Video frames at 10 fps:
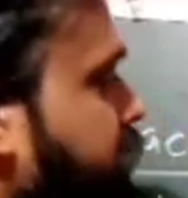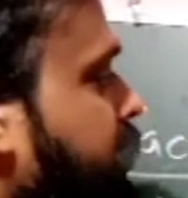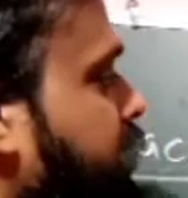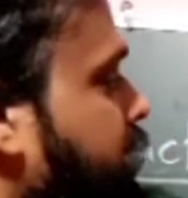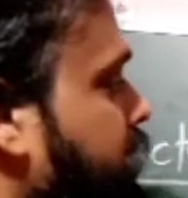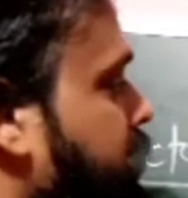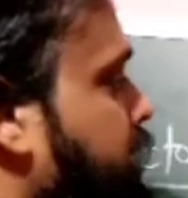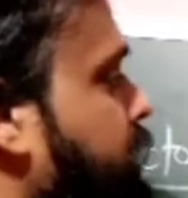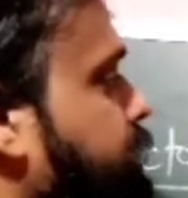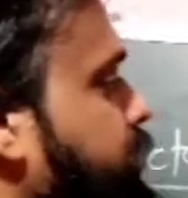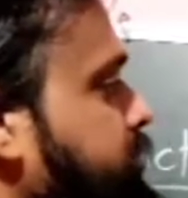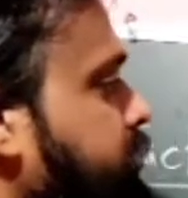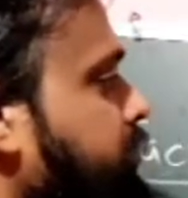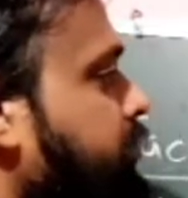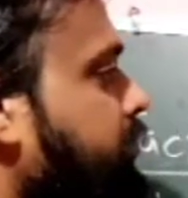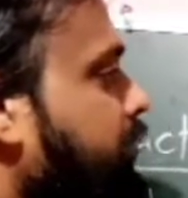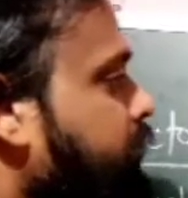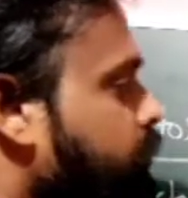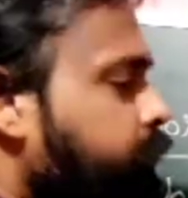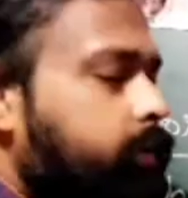the definition, and then
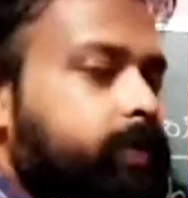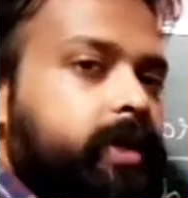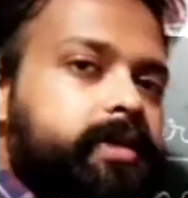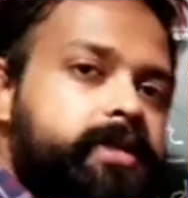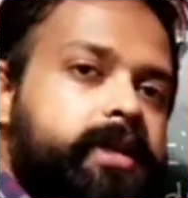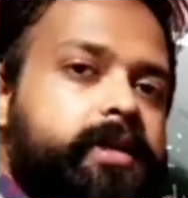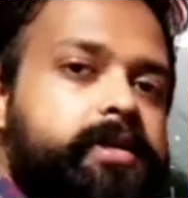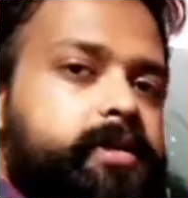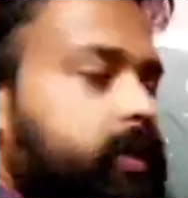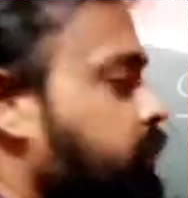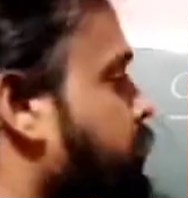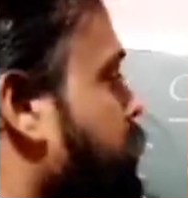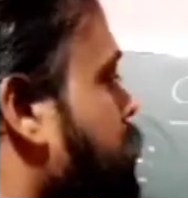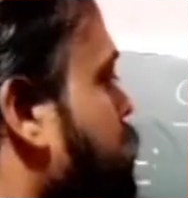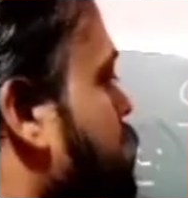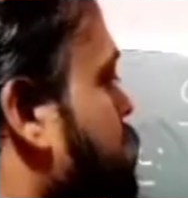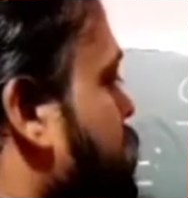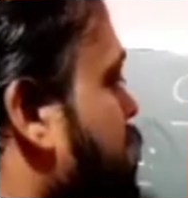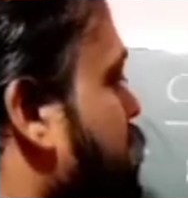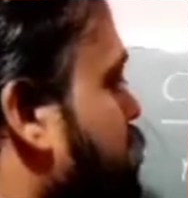you will be easily understand the
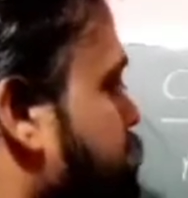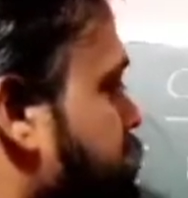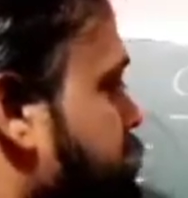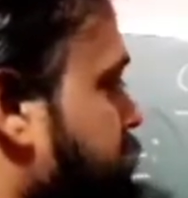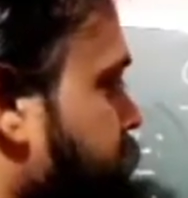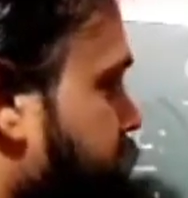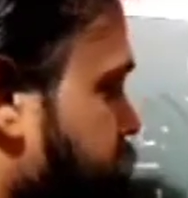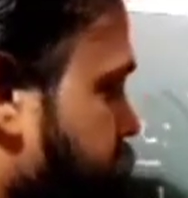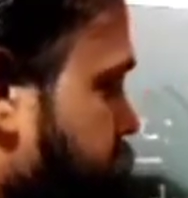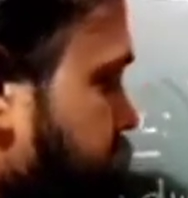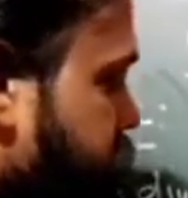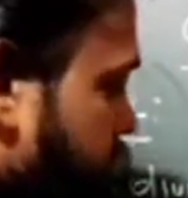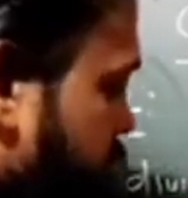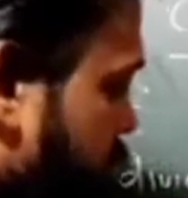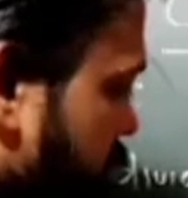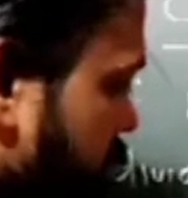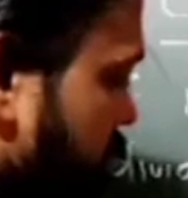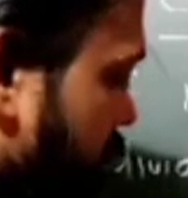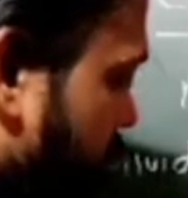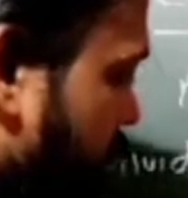meaning of this definition. First of all,
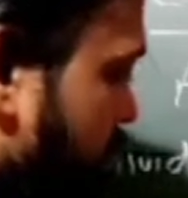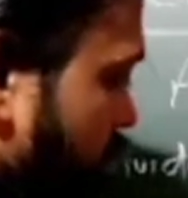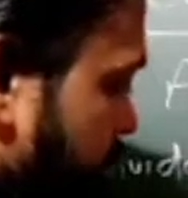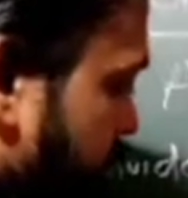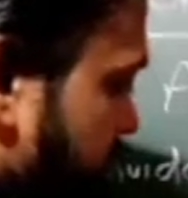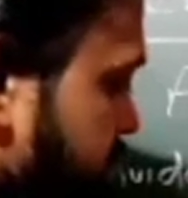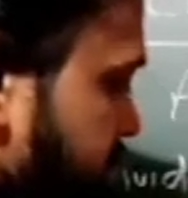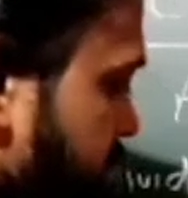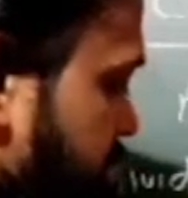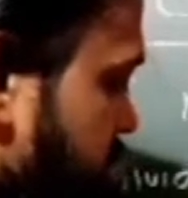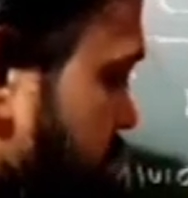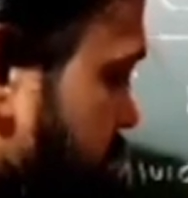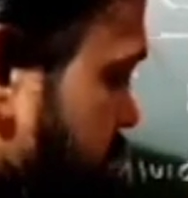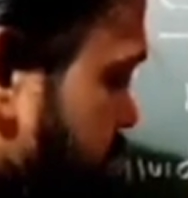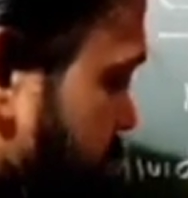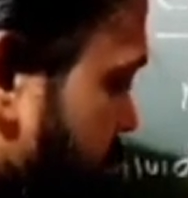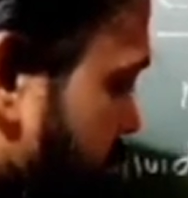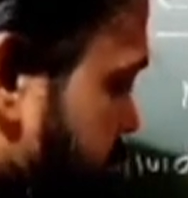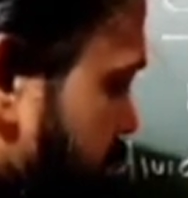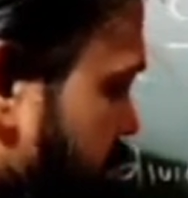I hope you understand this one. It is very
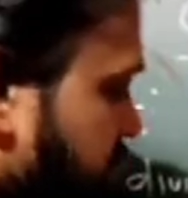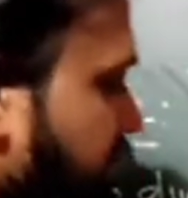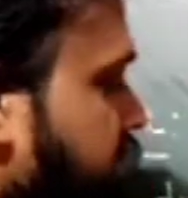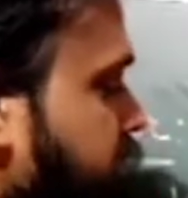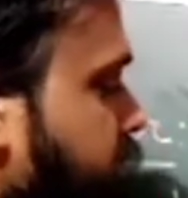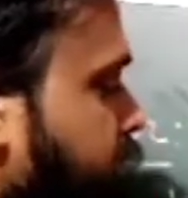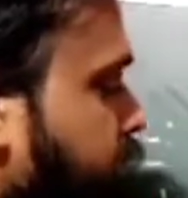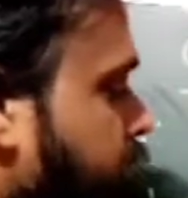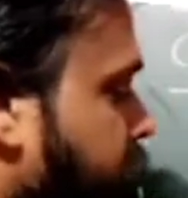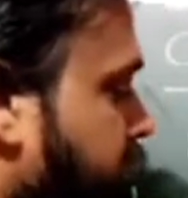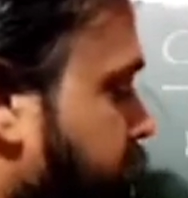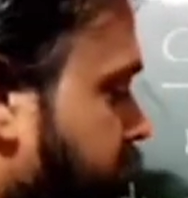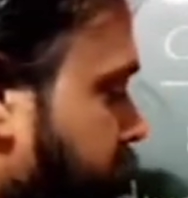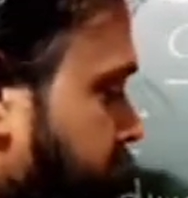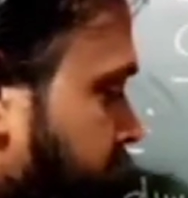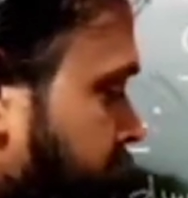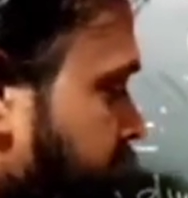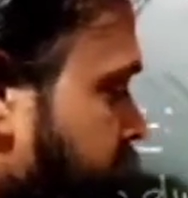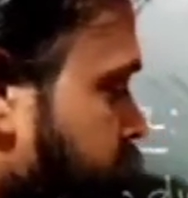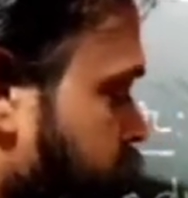easy. 10 is equal to 5 multiplied by
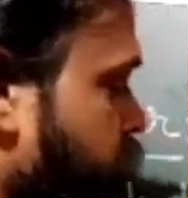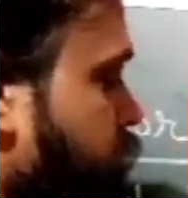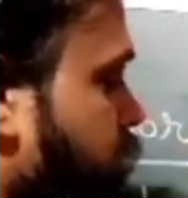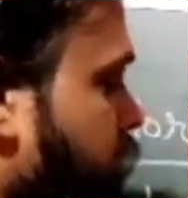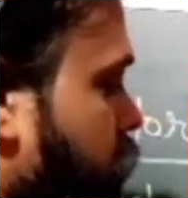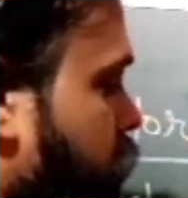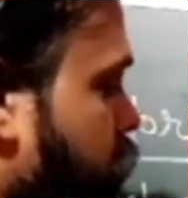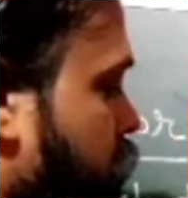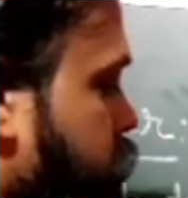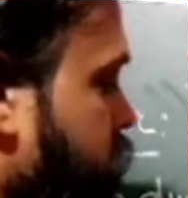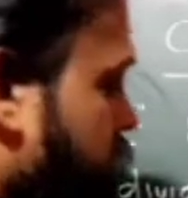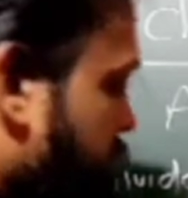2. So it